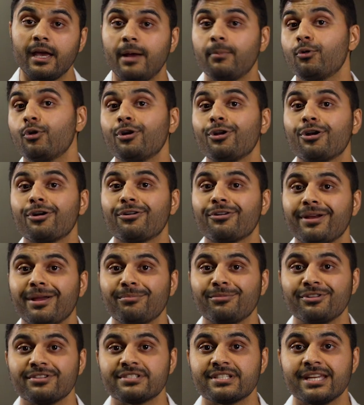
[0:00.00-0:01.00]
Hemorrhoid artery
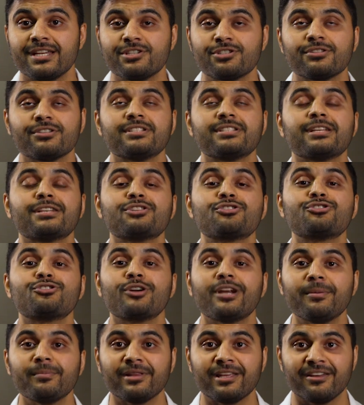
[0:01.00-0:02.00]
embolization is
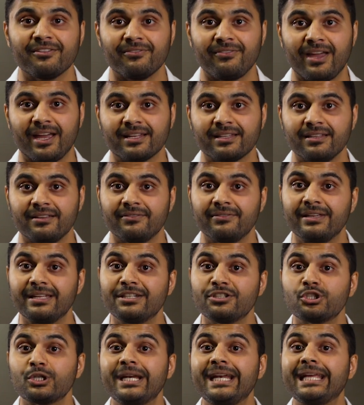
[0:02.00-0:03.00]
extremely effective
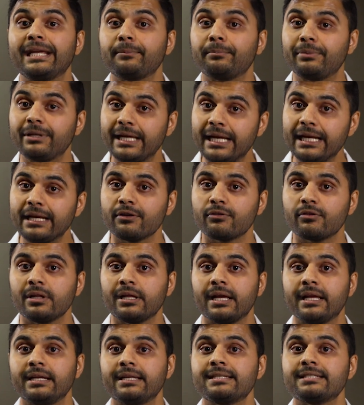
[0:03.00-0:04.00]
in treating
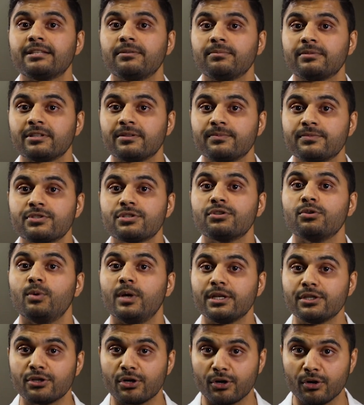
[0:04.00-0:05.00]
bleeding-related symptoms to
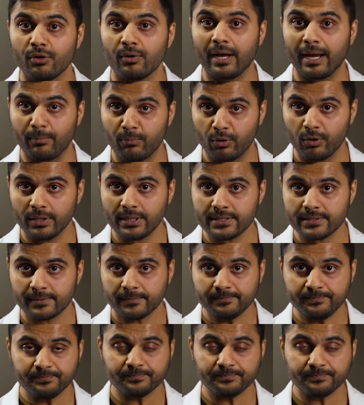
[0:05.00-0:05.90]
internal hemorrhoids.